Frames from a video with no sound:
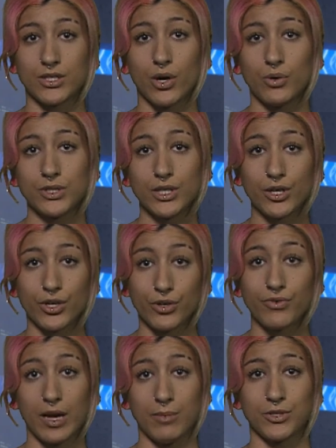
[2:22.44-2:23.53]
is hosting a
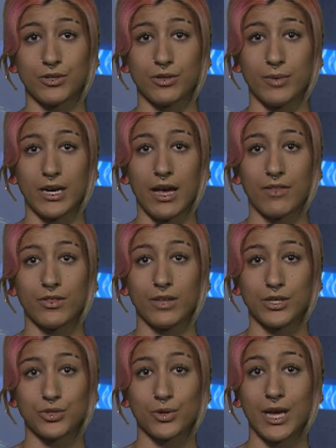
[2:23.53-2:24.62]
Nerf game tournament at the
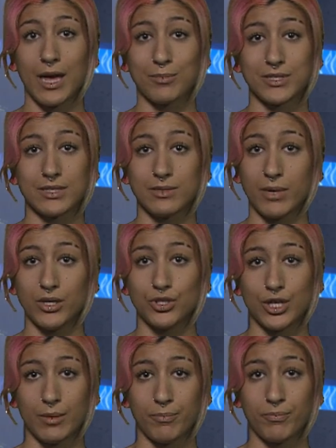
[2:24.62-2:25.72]
Lakeshore campus's main
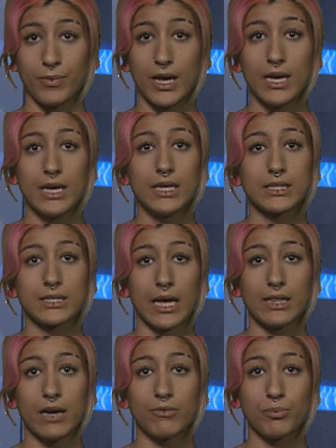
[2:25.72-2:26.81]
gym.
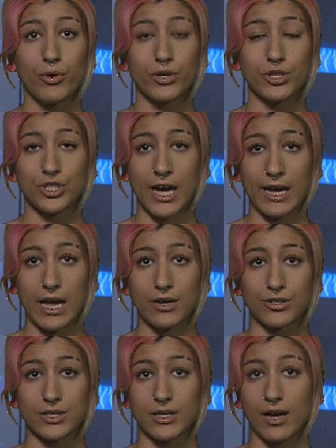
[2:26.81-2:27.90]
Skedline reporter Jack
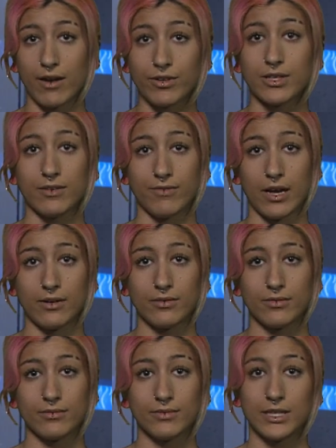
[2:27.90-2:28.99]
Anderson covered the event.
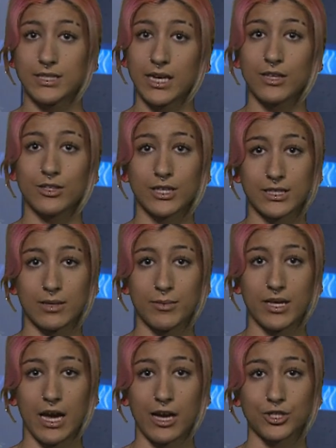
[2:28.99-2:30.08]
Let's take a look at some of
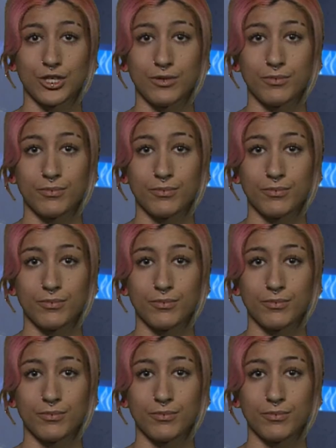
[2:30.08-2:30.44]
the action.